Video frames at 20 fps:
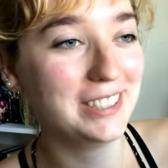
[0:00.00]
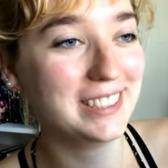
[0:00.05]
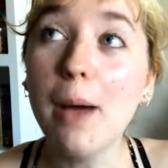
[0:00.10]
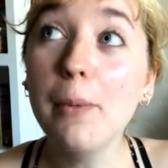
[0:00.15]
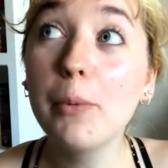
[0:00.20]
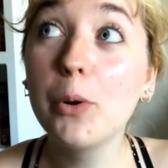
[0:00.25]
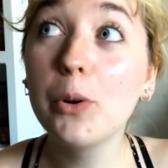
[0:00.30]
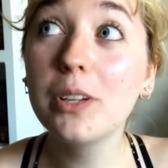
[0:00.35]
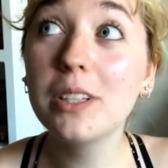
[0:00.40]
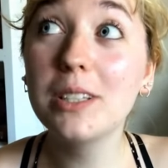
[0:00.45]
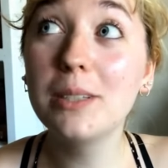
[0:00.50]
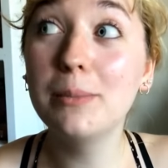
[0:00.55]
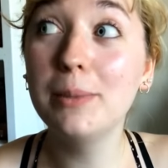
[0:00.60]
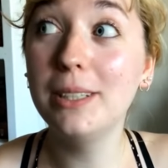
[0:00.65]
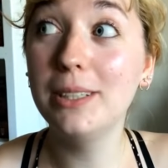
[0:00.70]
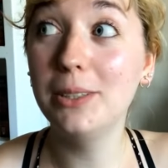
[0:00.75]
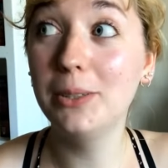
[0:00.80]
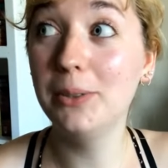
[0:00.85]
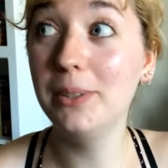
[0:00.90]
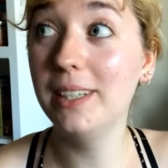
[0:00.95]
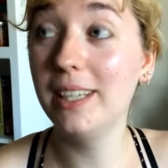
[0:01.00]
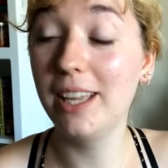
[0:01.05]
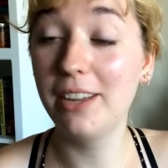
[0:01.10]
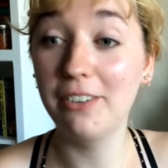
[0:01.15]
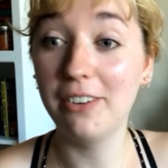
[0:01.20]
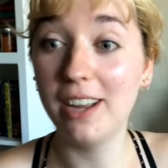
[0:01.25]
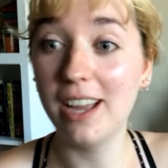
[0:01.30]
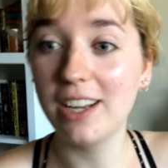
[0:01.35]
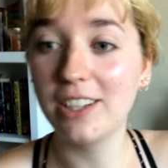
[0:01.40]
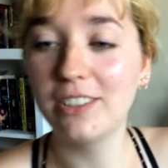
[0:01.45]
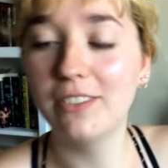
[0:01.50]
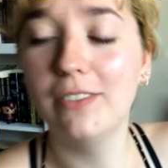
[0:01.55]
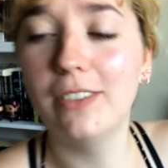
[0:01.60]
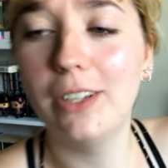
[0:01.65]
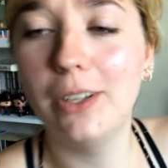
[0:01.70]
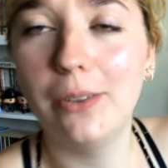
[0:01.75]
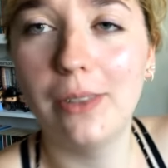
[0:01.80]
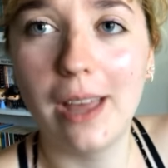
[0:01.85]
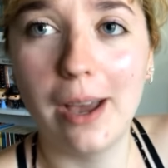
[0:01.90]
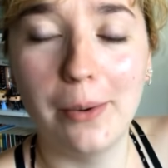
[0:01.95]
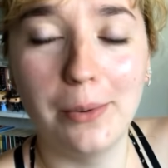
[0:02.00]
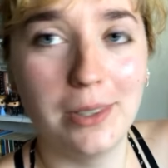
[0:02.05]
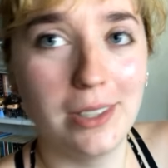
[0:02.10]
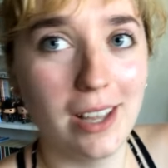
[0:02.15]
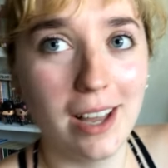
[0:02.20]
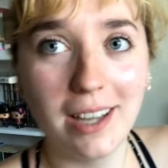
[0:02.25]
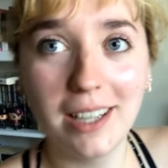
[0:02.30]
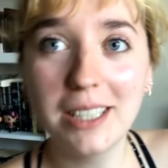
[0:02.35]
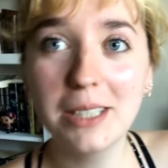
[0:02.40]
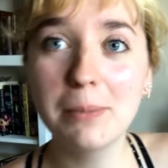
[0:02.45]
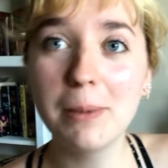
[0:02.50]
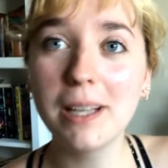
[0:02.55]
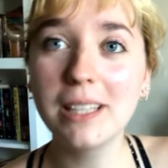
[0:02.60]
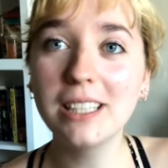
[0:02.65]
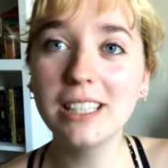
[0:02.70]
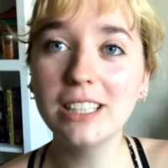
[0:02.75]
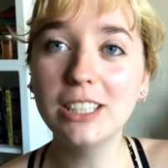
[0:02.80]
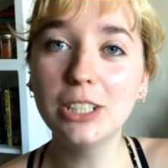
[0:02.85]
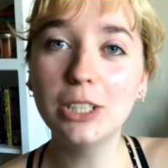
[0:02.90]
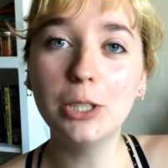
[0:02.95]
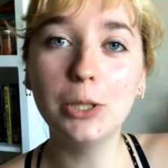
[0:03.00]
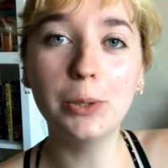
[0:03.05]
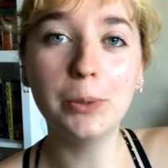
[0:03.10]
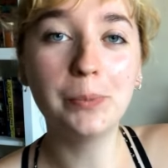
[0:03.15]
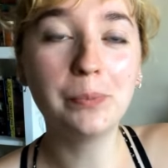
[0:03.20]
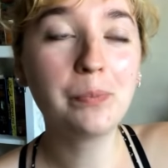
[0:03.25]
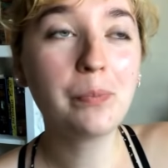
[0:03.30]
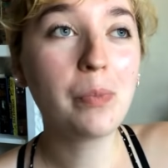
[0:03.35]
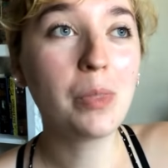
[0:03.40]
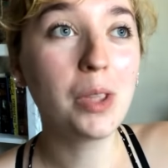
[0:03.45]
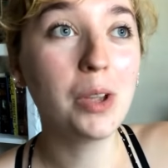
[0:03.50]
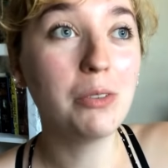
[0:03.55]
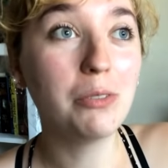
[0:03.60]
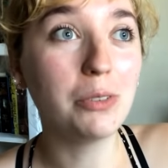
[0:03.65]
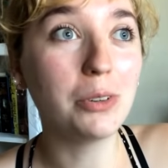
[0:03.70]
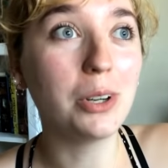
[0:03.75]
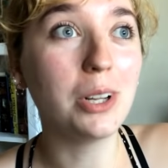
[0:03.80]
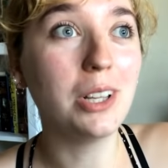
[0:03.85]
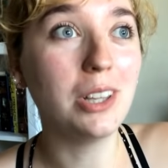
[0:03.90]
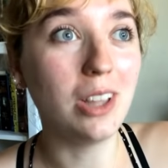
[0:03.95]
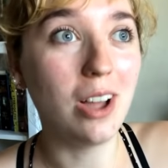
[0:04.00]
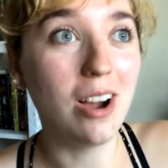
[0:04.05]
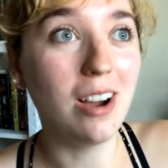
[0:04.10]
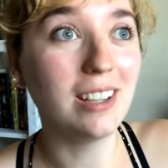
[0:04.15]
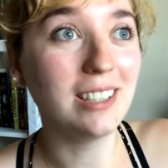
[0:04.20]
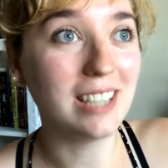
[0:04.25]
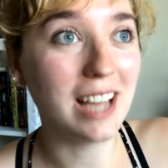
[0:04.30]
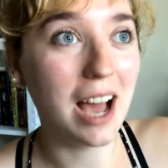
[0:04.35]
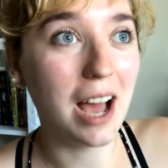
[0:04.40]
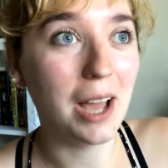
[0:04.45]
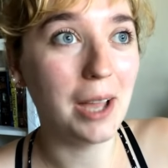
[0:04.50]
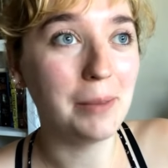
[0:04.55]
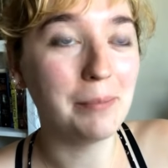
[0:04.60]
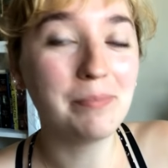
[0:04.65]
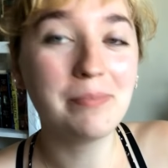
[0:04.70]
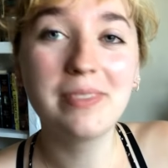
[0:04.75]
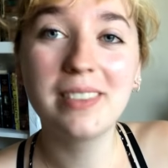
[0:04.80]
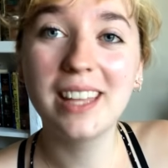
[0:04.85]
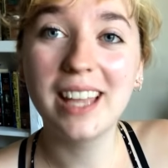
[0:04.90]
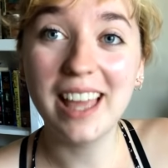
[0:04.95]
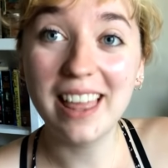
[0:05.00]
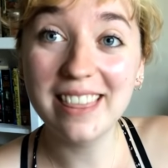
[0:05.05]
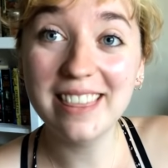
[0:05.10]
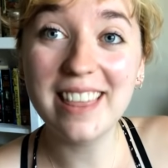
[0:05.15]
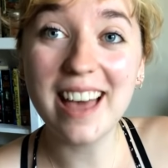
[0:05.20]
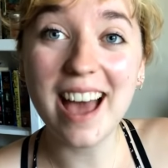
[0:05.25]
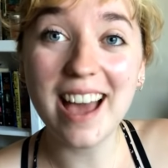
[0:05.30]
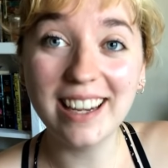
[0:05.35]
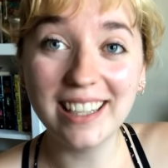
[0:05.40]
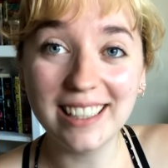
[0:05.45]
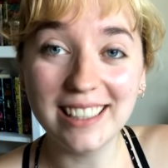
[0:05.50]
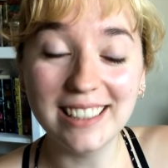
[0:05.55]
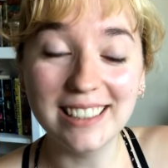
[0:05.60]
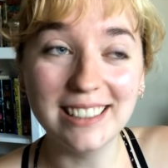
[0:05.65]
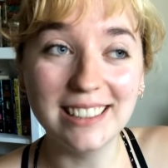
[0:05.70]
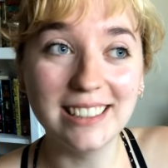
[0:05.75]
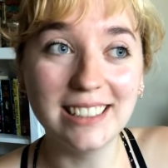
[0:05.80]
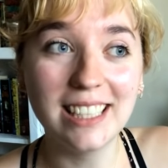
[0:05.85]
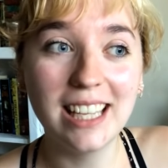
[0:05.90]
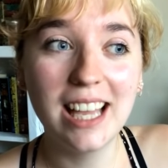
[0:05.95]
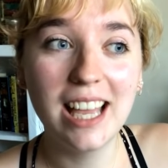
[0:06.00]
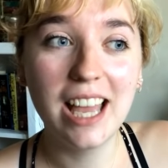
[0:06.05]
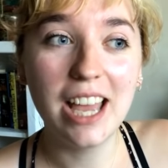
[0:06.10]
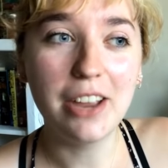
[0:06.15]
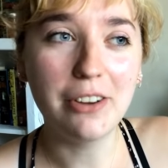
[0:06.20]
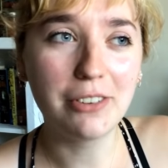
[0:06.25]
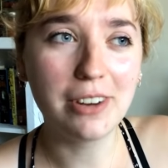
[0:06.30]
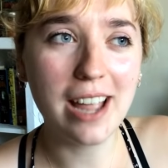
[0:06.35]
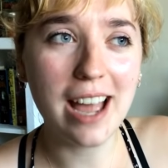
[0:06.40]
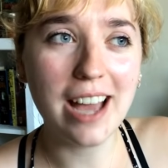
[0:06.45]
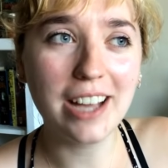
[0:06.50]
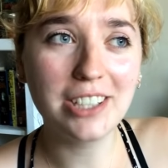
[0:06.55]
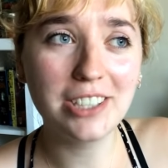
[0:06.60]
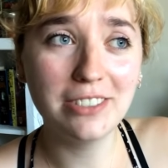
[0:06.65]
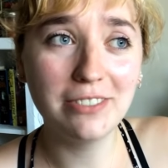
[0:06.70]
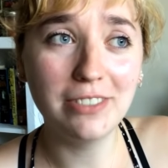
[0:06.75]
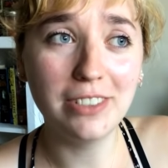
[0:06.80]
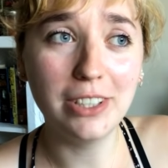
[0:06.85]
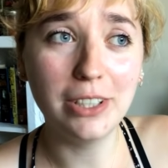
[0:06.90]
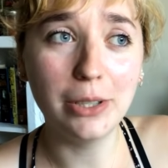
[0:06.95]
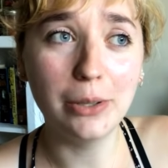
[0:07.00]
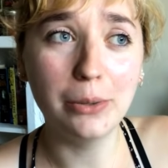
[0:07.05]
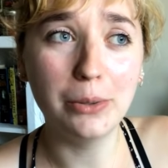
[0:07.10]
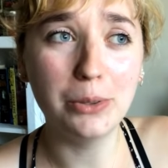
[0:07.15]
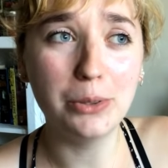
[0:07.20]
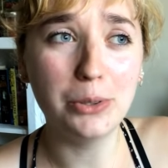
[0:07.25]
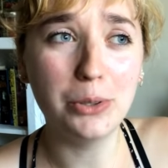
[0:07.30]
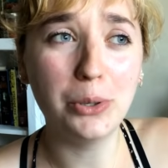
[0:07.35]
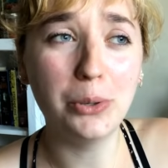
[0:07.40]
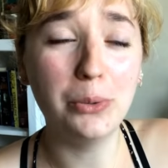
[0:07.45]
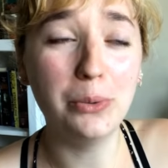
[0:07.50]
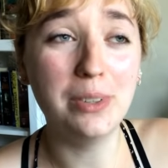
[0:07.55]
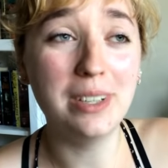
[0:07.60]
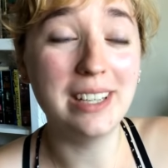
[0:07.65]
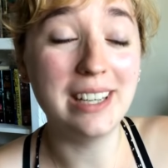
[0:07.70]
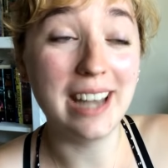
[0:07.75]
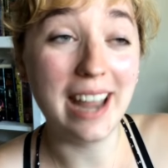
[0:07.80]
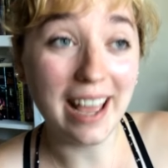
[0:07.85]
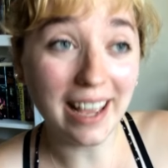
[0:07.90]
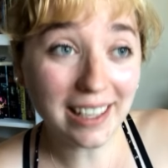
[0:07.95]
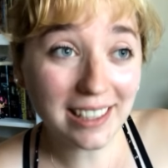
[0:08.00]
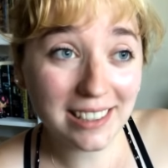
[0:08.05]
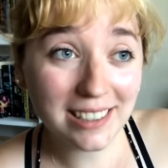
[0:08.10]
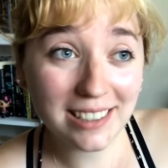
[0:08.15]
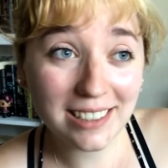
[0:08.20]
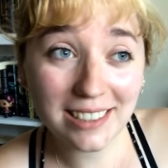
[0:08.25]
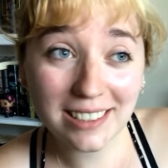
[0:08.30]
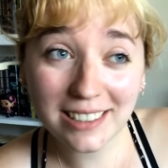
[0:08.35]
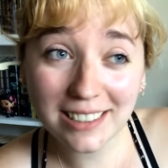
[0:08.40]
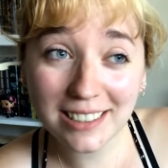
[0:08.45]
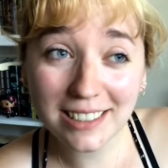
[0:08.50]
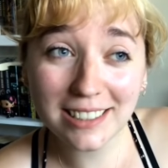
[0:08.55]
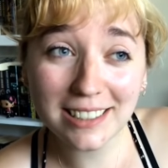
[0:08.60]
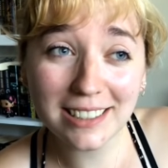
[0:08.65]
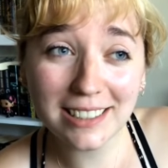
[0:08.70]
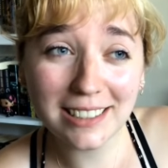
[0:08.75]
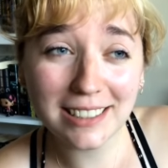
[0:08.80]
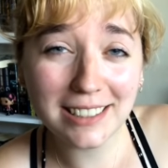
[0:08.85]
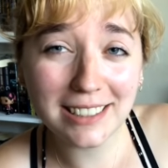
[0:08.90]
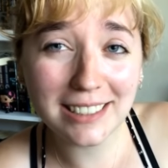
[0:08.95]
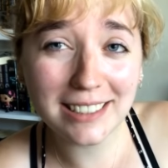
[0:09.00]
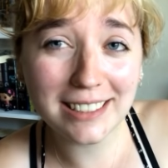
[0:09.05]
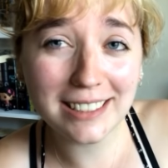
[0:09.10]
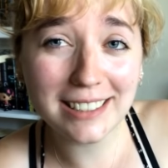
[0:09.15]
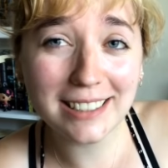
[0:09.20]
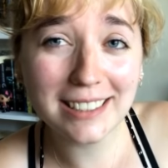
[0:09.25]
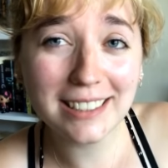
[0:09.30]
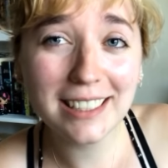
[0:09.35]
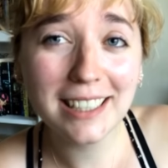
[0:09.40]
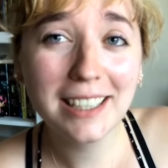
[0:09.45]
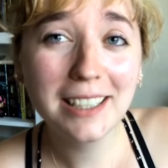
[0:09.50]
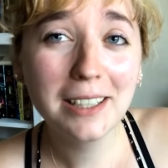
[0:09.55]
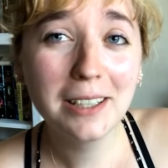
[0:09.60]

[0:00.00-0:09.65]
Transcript: I'm going to be doing a reaction video that I was not expecting to do for a long time, and that is a reaction video to NEX7's,